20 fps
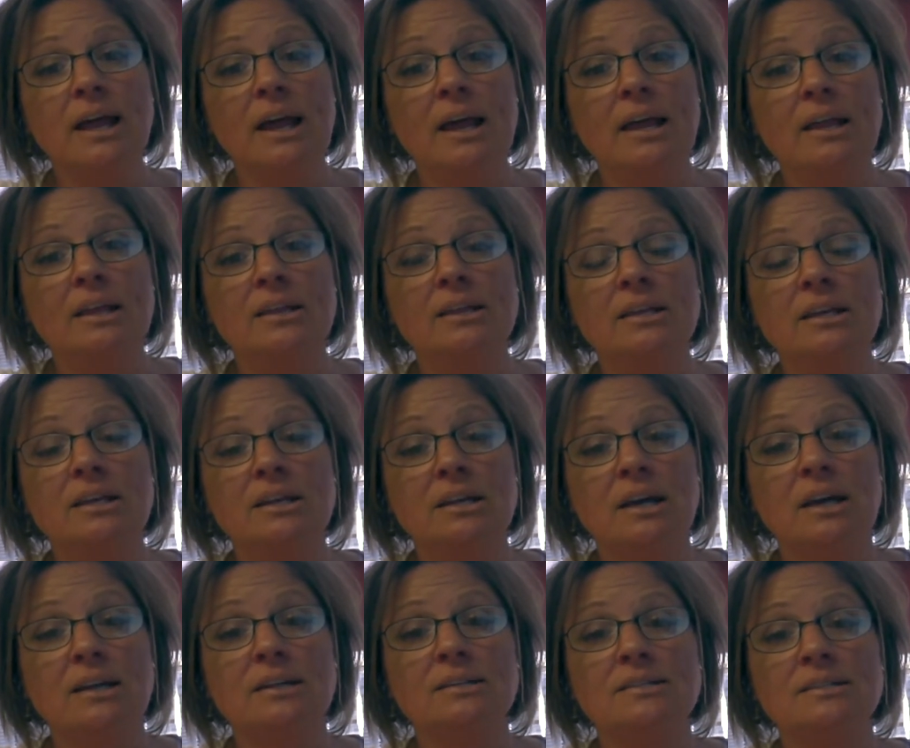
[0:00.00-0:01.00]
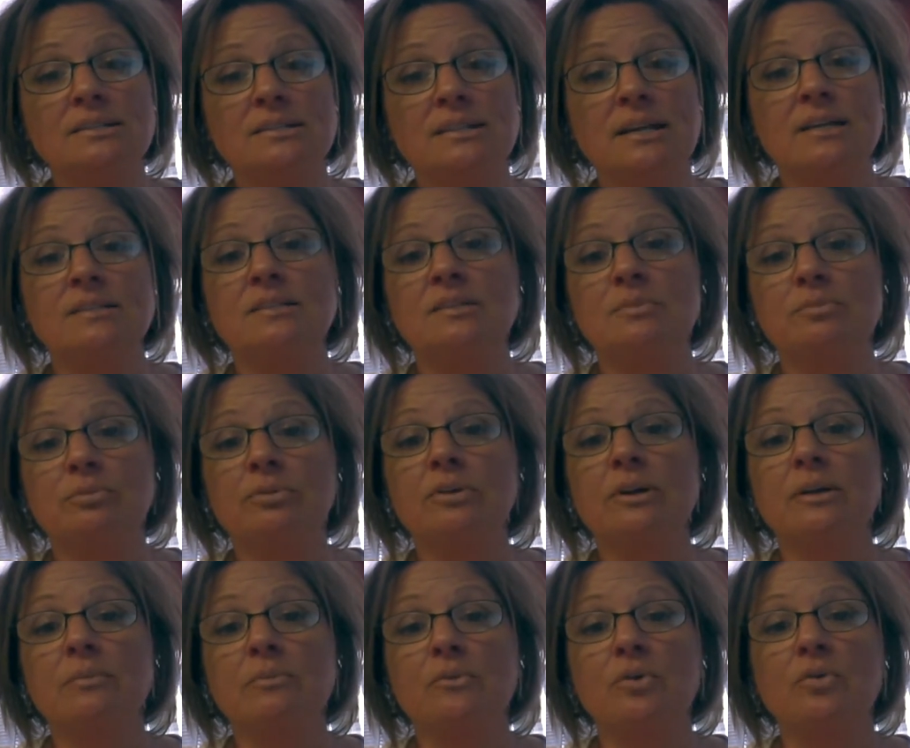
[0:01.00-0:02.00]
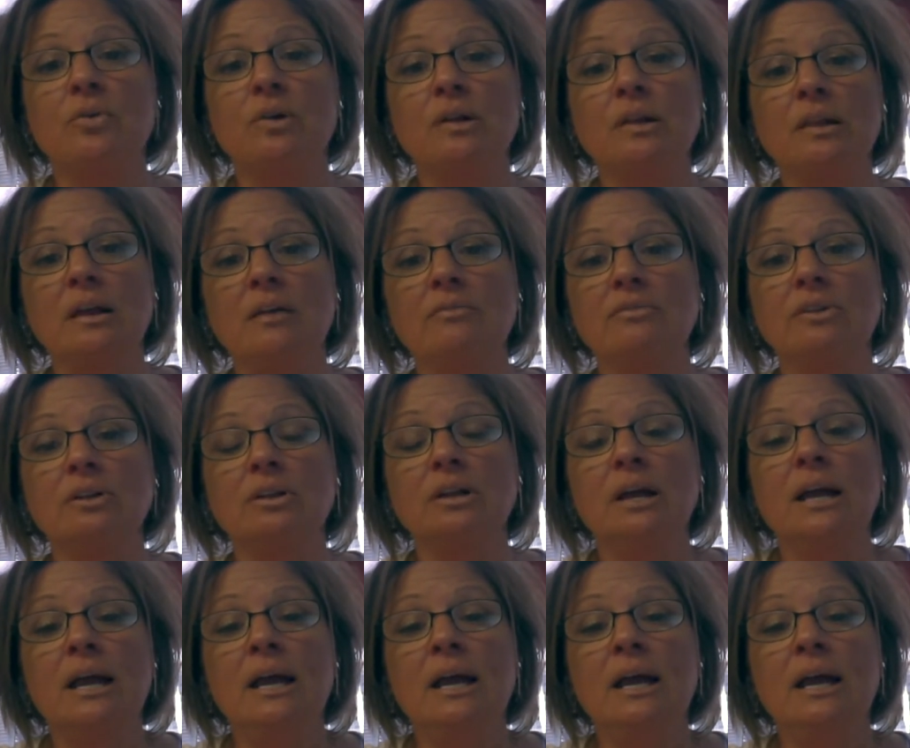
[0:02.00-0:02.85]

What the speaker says: and the United States Supreme Court level.